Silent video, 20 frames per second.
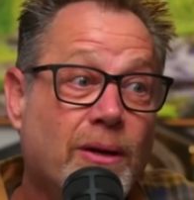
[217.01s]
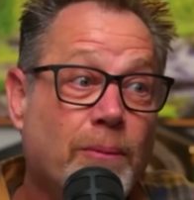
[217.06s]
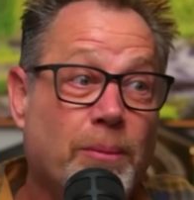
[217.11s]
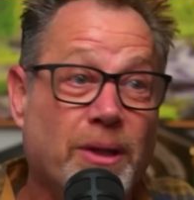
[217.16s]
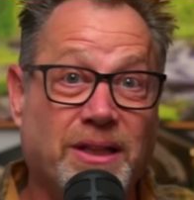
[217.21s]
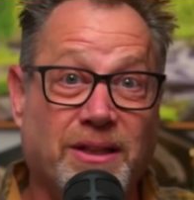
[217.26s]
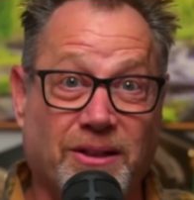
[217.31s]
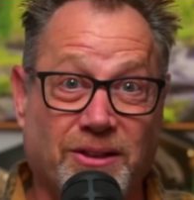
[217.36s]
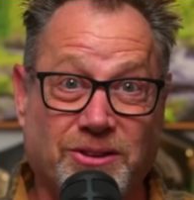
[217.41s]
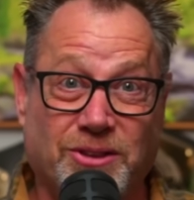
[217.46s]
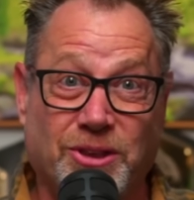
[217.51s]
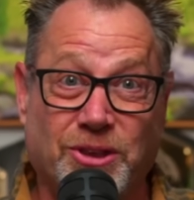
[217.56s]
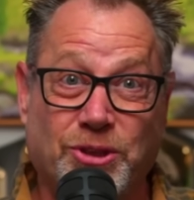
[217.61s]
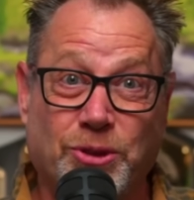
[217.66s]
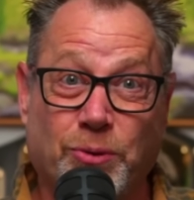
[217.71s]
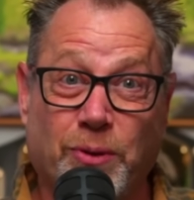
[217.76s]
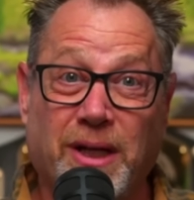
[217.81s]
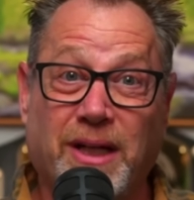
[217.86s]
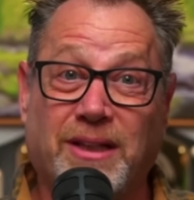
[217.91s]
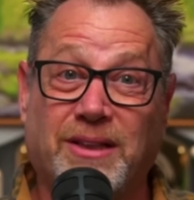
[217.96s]
But there's a
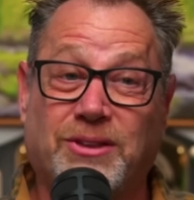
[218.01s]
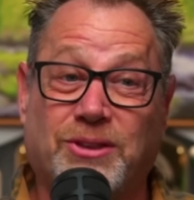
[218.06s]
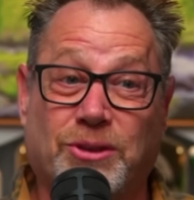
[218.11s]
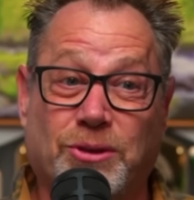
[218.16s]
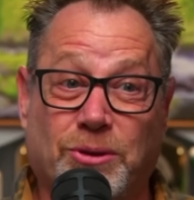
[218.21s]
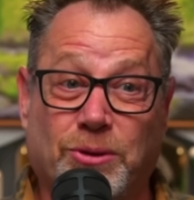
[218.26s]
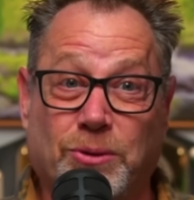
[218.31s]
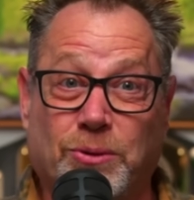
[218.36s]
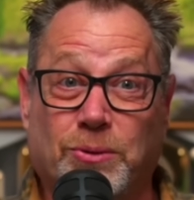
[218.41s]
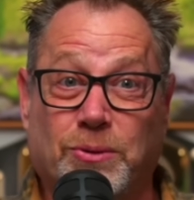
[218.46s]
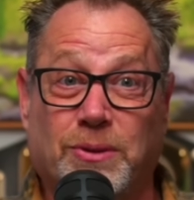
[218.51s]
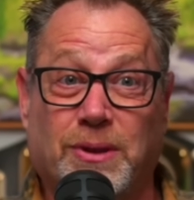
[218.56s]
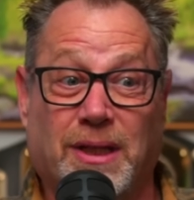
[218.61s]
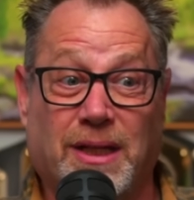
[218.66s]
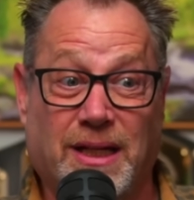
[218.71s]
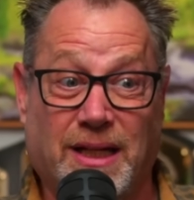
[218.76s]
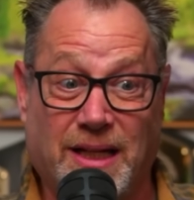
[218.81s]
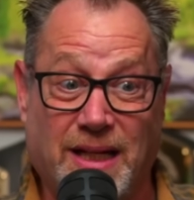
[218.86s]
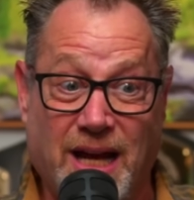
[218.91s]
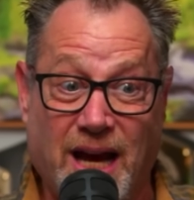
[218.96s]
trick to
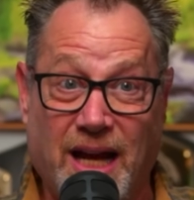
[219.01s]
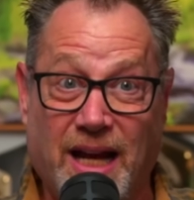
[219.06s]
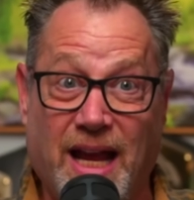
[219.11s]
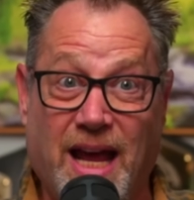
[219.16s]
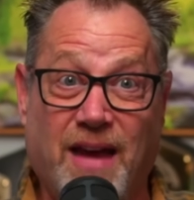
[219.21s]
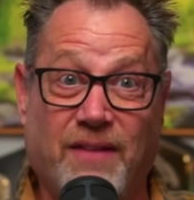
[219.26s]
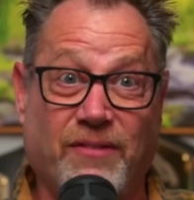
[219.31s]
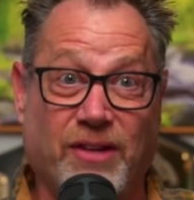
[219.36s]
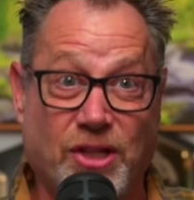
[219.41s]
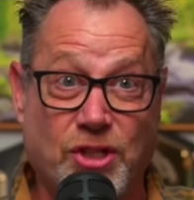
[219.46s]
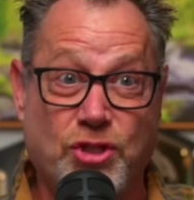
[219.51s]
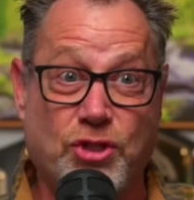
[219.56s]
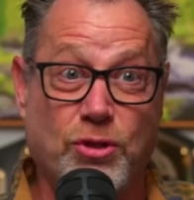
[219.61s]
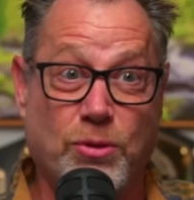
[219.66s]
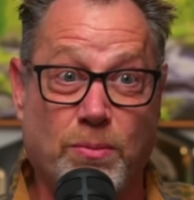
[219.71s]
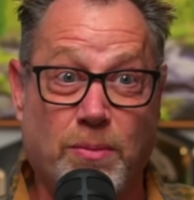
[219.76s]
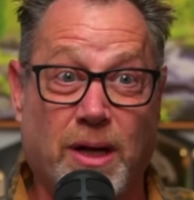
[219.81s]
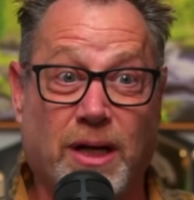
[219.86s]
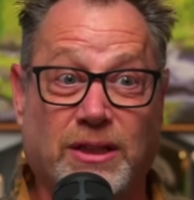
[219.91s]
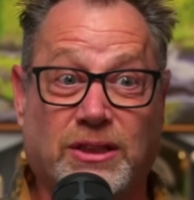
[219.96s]
not having
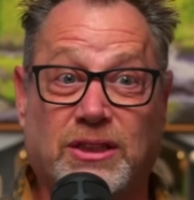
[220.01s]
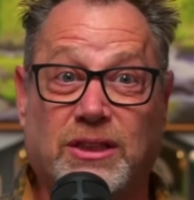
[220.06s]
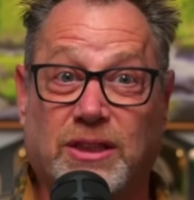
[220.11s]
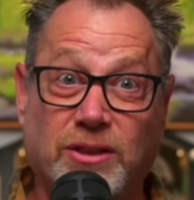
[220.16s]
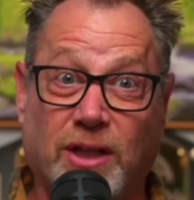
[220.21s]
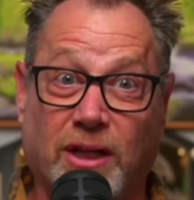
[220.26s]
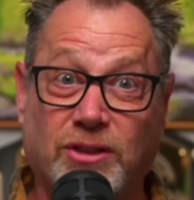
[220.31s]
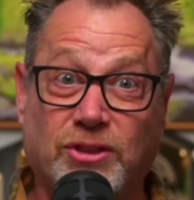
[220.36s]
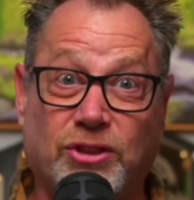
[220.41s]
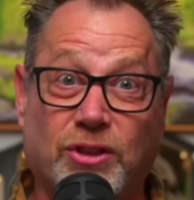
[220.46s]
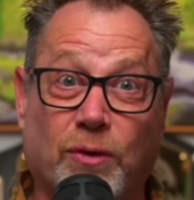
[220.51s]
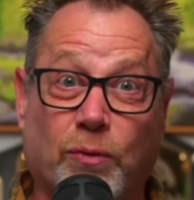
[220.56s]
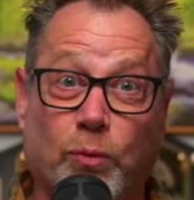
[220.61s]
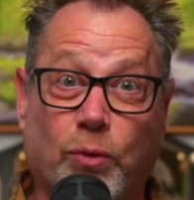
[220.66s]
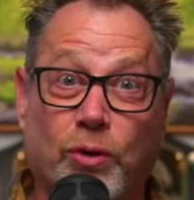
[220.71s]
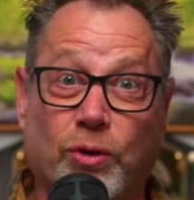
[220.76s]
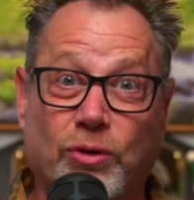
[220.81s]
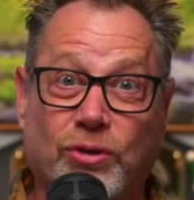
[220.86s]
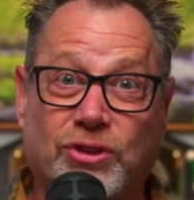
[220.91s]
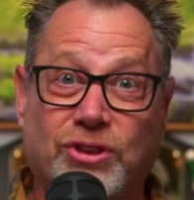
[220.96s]
too much touch the
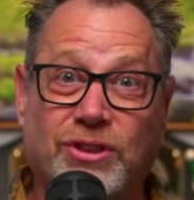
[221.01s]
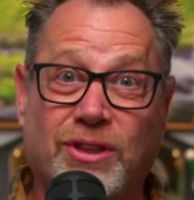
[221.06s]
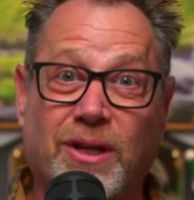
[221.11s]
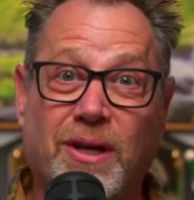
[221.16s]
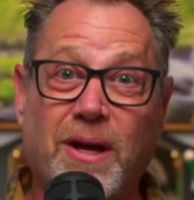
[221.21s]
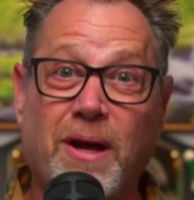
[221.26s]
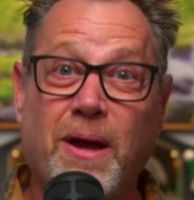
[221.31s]
roots